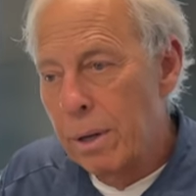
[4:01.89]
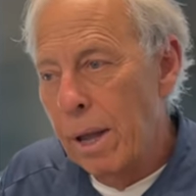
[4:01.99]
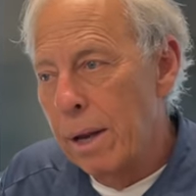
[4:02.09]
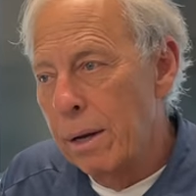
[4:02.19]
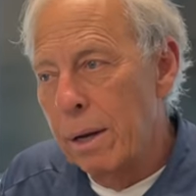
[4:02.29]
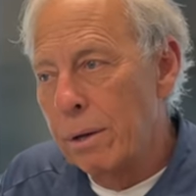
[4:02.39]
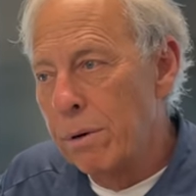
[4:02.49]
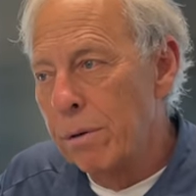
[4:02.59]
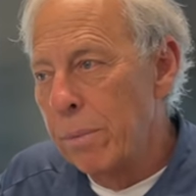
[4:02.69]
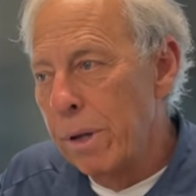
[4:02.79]
And it, it
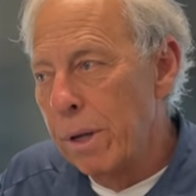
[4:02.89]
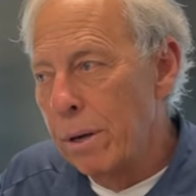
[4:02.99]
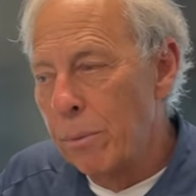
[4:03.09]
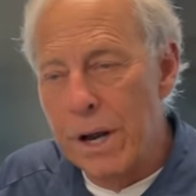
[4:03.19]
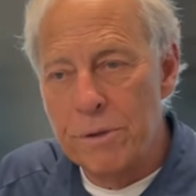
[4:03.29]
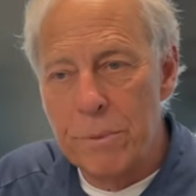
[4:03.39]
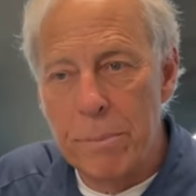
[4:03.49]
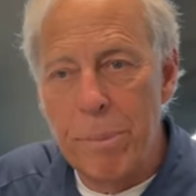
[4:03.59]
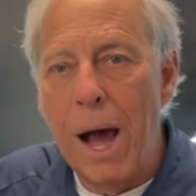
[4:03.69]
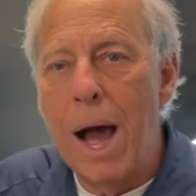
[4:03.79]
could be a Raspberry
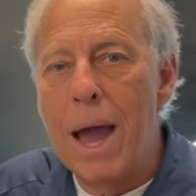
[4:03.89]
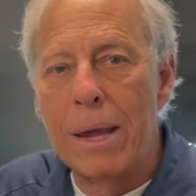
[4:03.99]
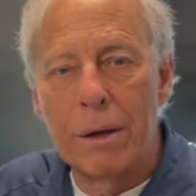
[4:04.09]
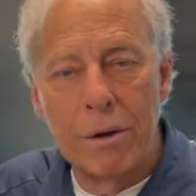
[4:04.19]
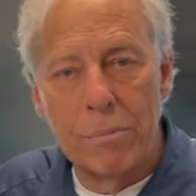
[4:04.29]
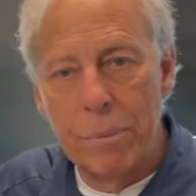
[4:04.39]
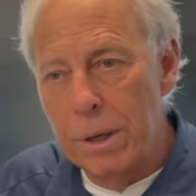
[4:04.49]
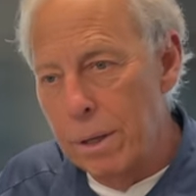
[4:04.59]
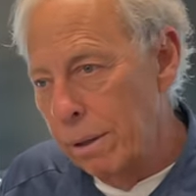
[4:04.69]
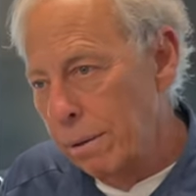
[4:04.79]
Pi, it could
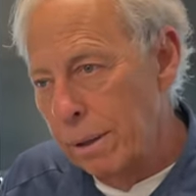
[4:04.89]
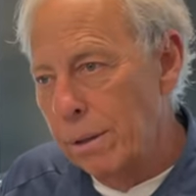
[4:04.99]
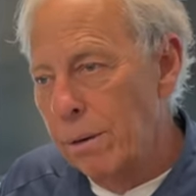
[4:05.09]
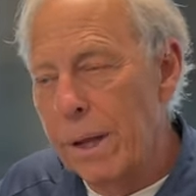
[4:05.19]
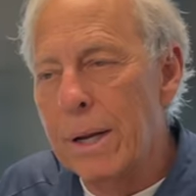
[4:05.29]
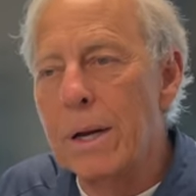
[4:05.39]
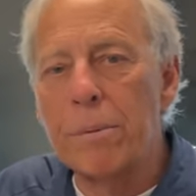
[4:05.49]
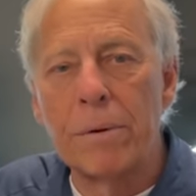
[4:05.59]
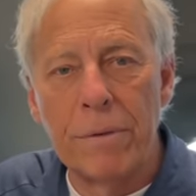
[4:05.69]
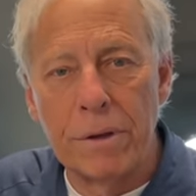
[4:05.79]
be you know any
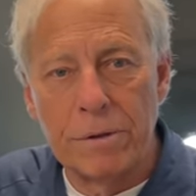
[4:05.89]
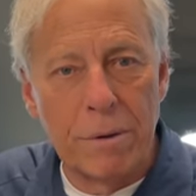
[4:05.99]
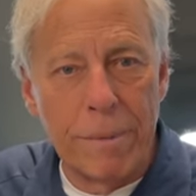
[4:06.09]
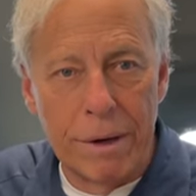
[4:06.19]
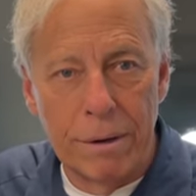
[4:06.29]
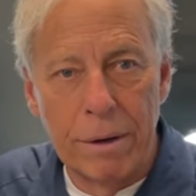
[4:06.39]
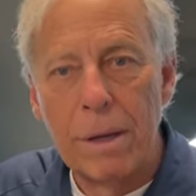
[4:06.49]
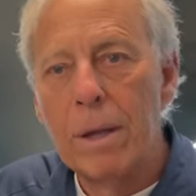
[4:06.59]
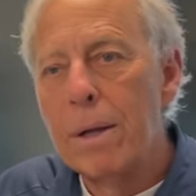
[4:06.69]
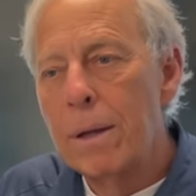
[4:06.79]
number of things, doesn't matter.
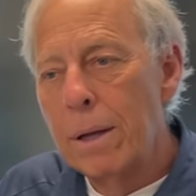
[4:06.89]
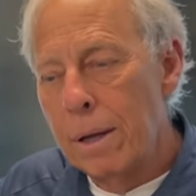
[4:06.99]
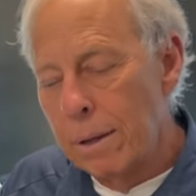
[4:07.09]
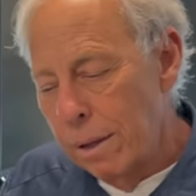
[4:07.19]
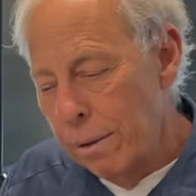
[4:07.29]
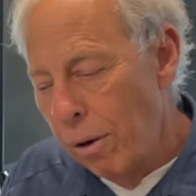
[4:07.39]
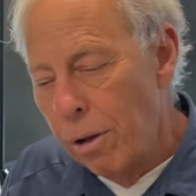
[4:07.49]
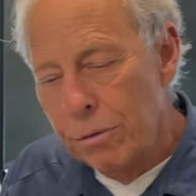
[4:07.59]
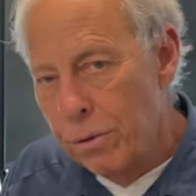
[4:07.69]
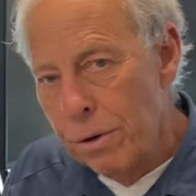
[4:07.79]
It, it, they're
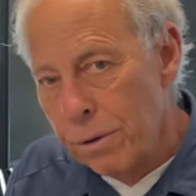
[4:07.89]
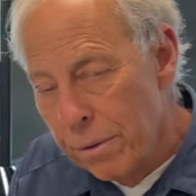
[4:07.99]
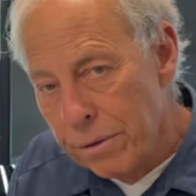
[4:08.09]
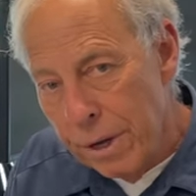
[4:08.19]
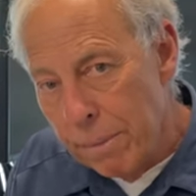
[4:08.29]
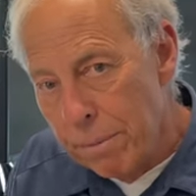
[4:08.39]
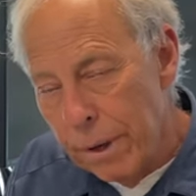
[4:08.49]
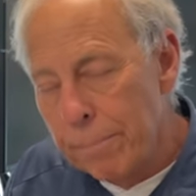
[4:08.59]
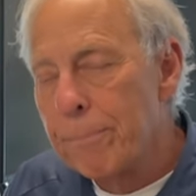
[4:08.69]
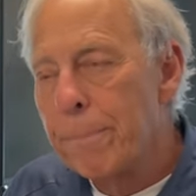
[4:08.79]
all sort of doing the same thing.